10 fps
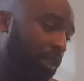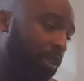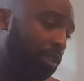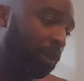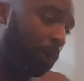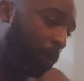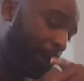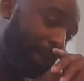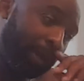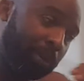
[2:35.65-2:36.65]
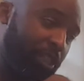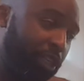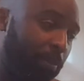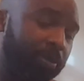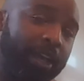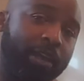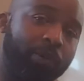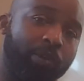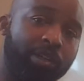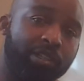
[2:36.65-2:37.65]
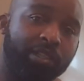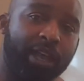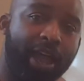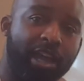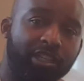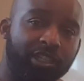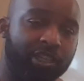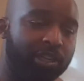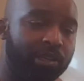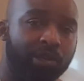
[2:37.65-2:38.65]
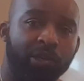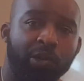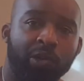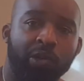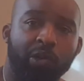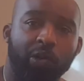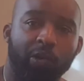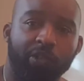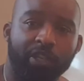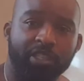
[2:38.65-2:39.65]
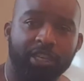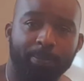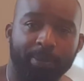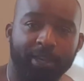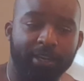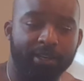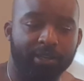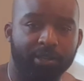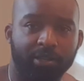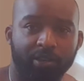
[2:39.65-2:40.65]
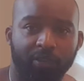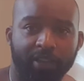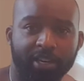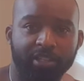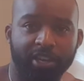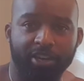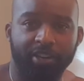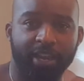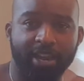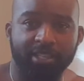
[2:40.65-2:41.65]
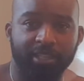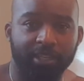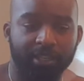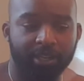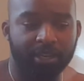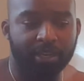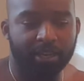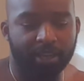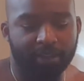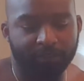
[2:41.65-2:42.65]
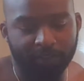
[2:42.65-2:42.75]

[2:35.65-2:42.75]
So where the helmet chipped at was actually on the tip end, on the inner casing. It